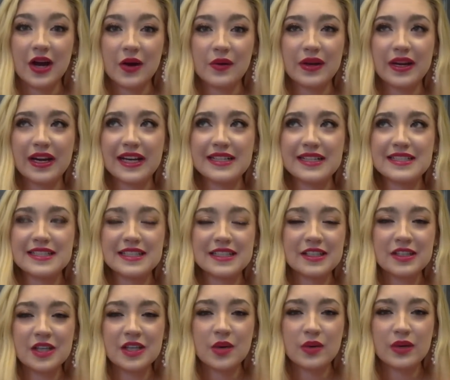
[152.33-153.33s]
And I
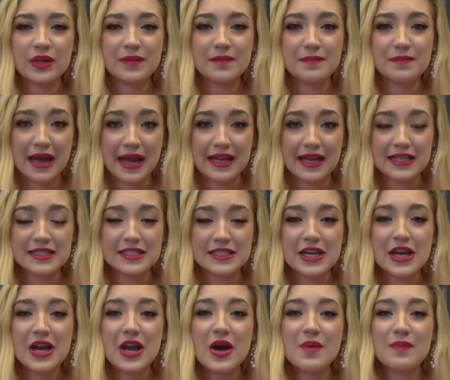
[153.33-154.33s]
didn't know what he meant,
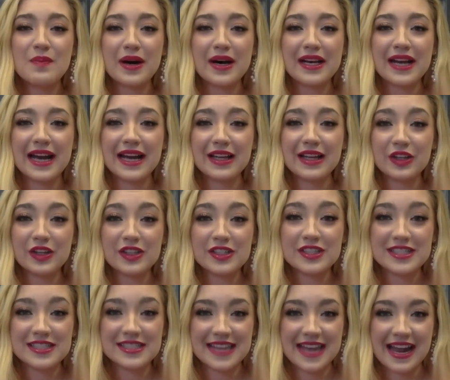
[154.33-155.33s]
but I
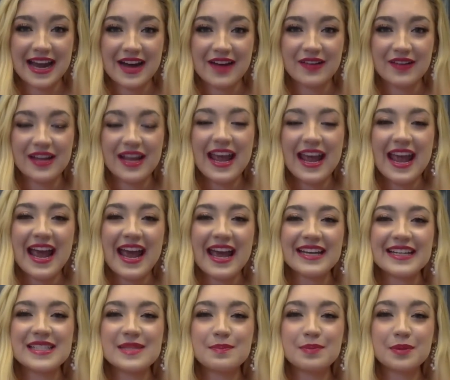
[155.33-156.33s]
looked down, and
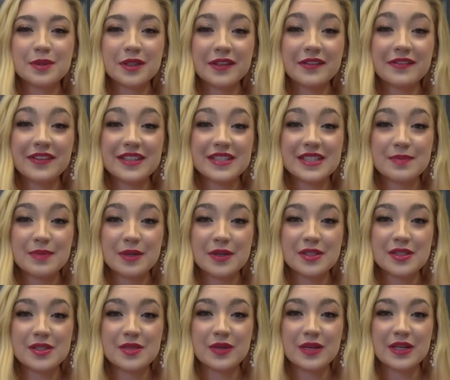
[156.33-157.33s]
his previous
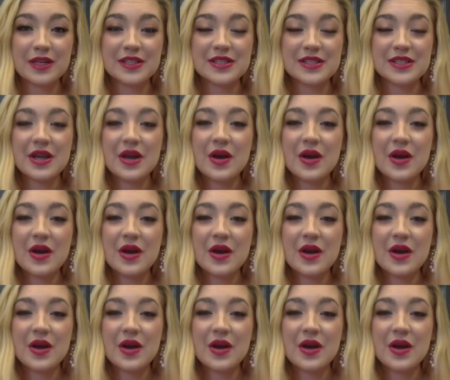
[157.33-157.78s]
post was,